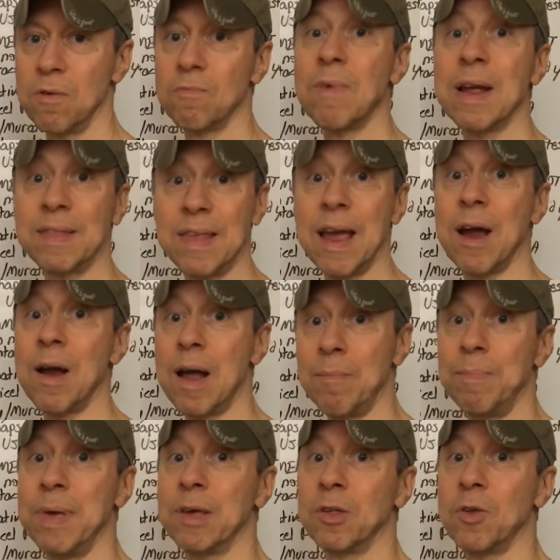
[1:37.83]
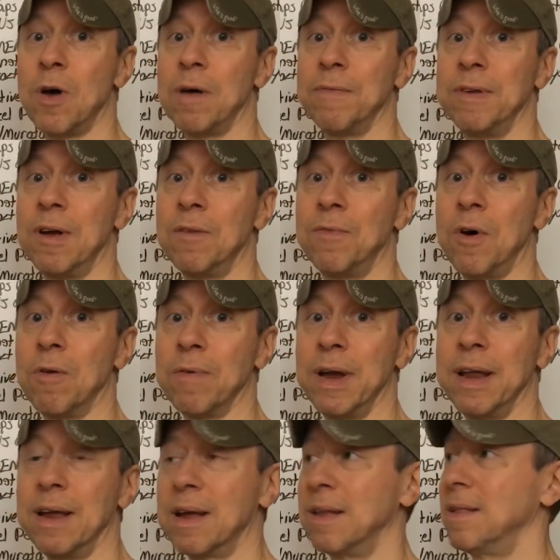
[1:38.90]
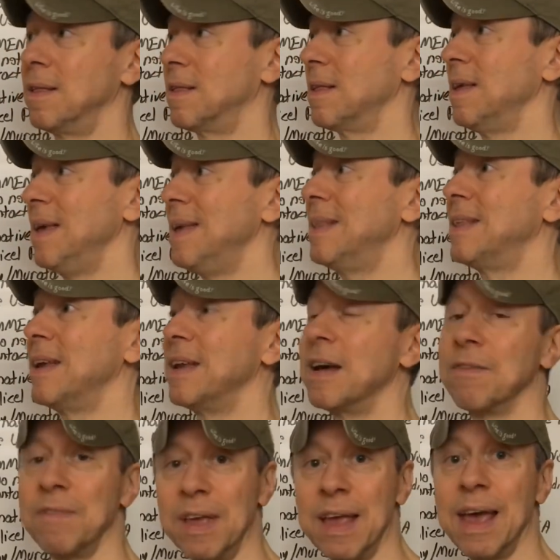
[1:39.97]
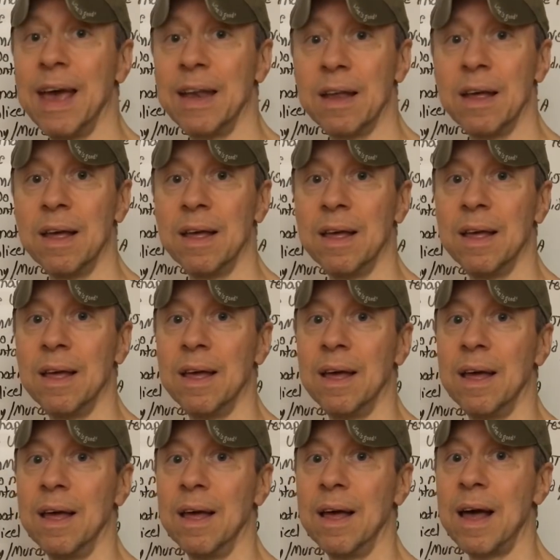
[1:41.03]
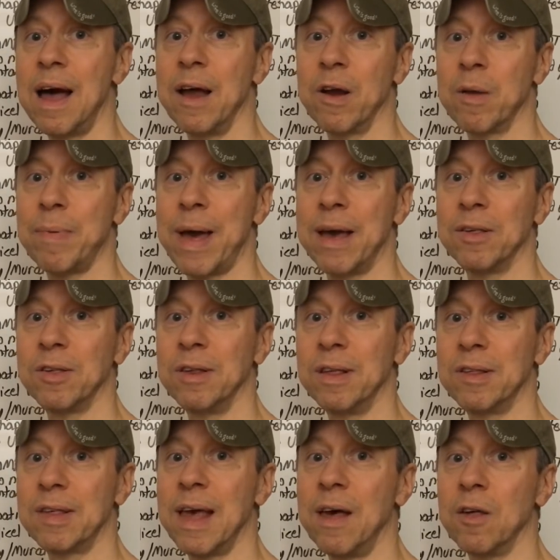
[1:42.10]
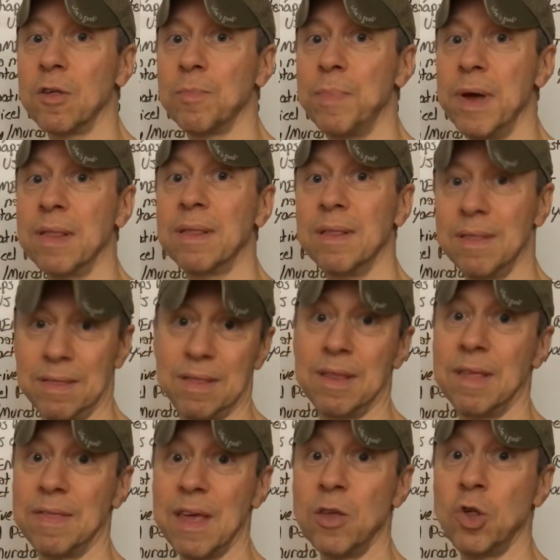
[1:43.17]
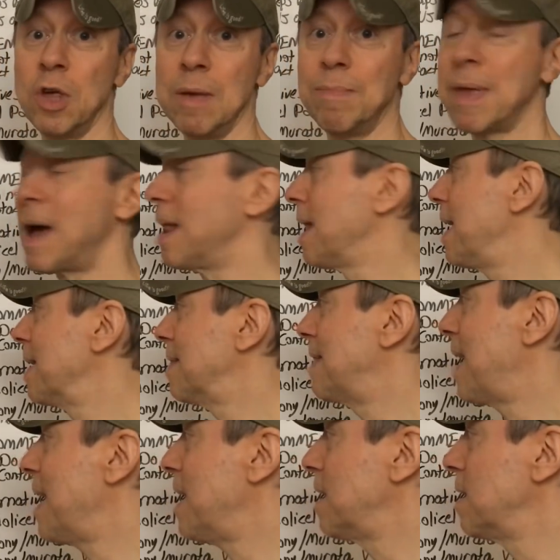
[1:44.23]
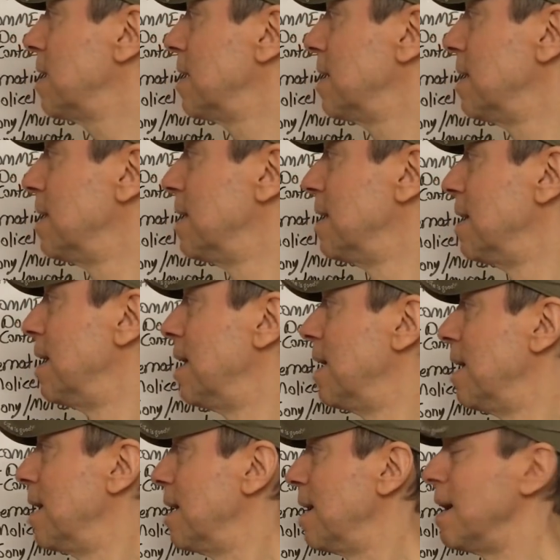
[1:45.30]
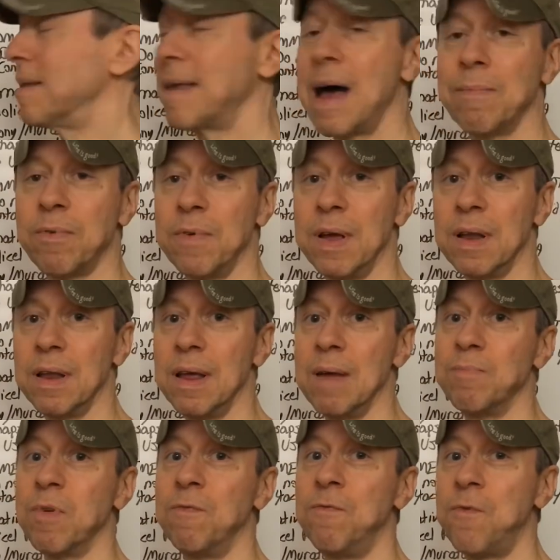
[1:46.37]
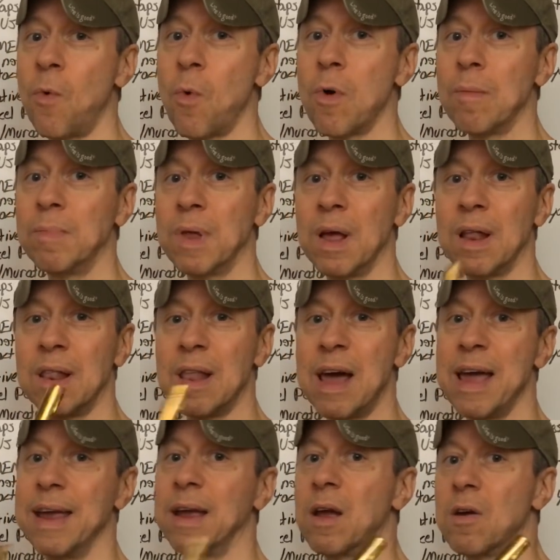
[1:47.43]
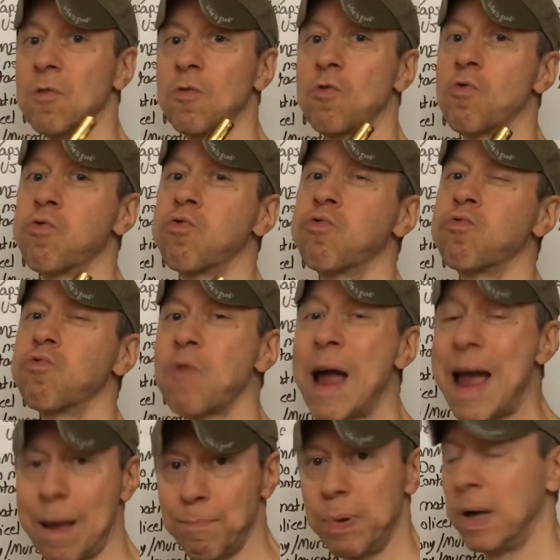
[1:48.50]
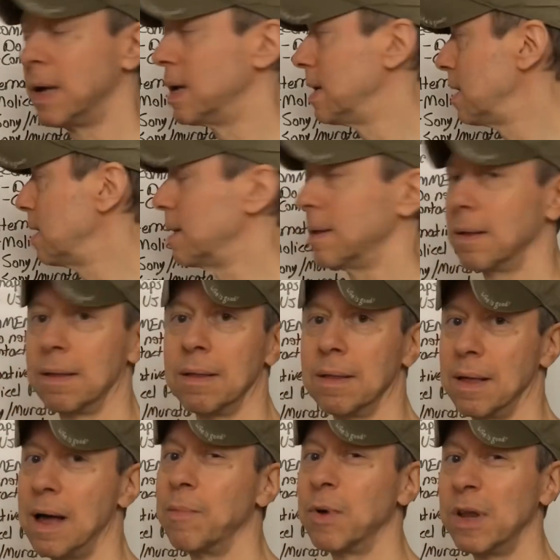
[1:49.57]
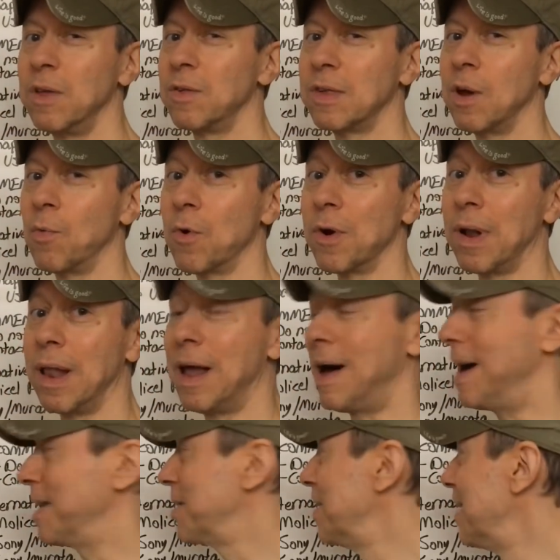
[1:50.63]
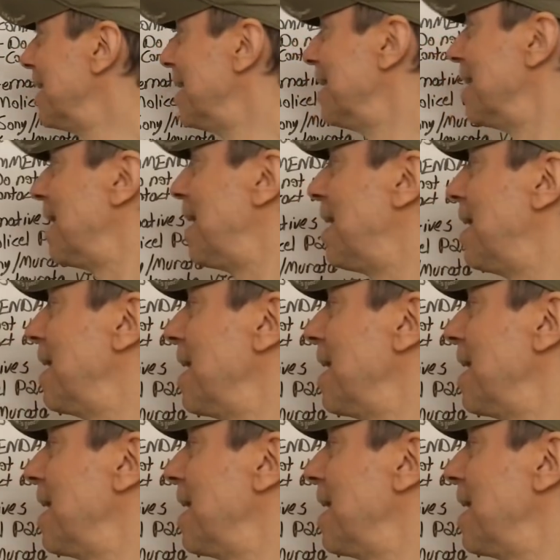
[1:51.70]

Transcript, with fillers: Right there, I'm pissed off enough already because it's easy enough to get higher capacity cells, but that they cheaped out like that. On top of it, it performed like crap. I'm going to use that word a lot. Uh,